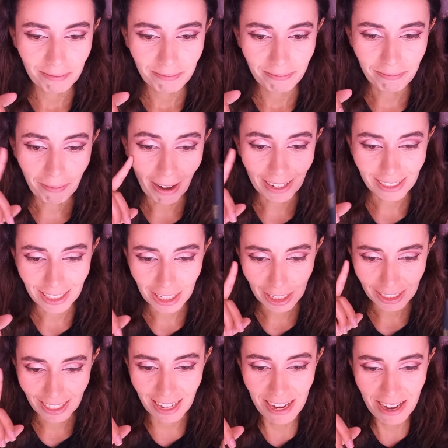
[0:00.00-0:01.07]

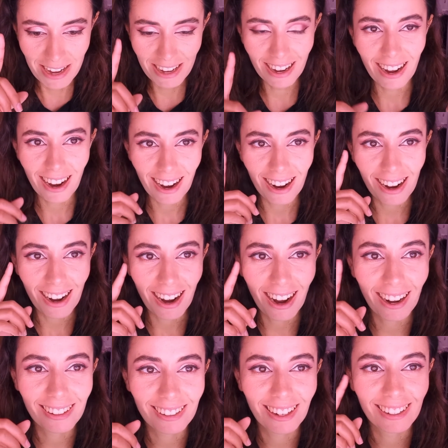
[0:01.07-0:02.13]
matching
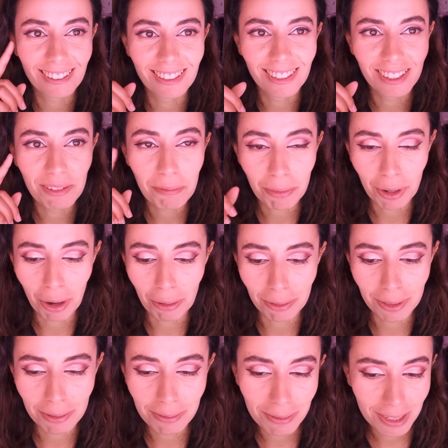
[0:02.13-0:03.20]
eyeliner
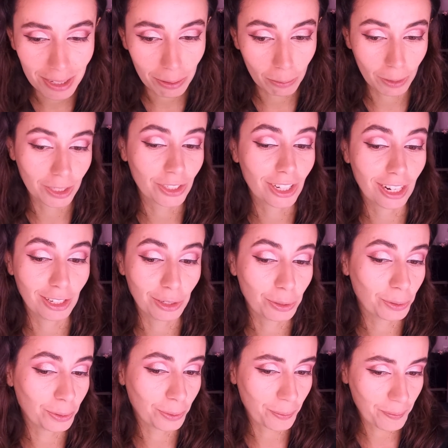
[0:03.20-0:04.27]
problems, which I
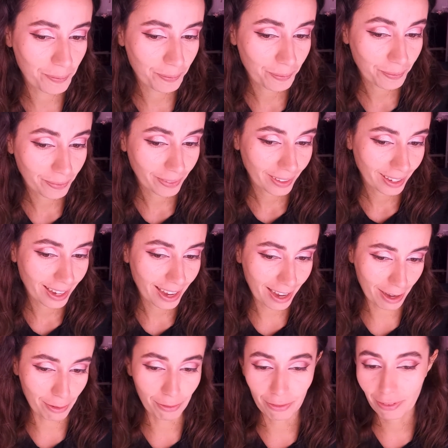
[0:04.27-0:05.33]
do
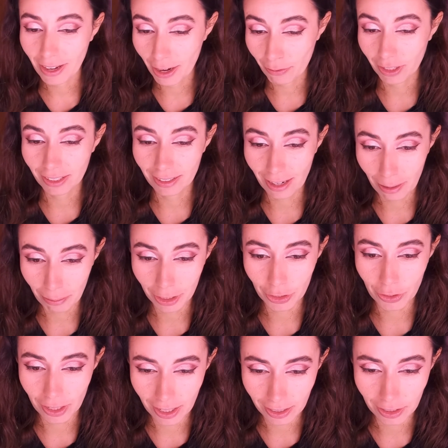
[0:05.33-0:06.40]
have every time I
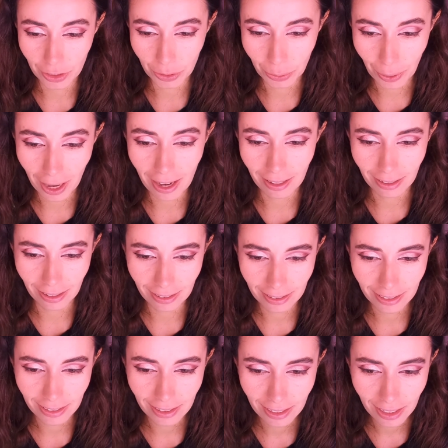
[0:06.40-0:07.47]
try and do
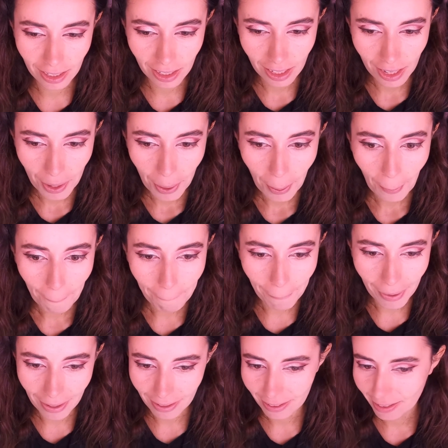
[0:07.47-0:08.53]
eyeliner.
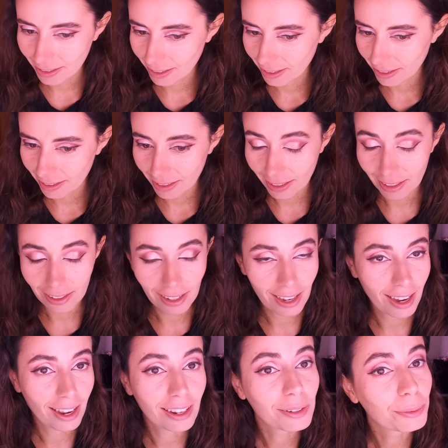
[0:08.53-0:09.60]
But yeah,
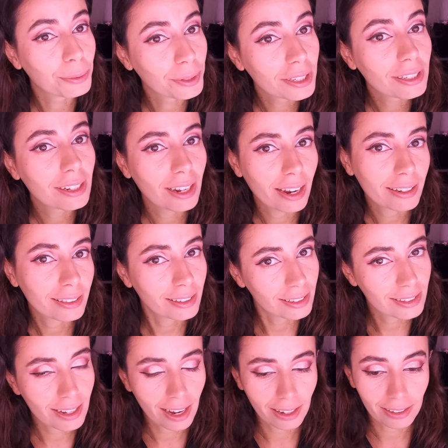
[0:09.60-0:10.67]
I really like
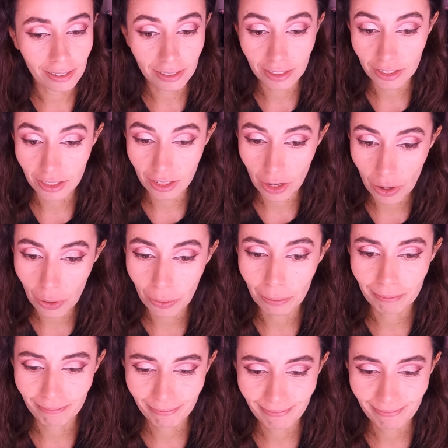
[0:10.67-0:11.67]
this eyeliner, so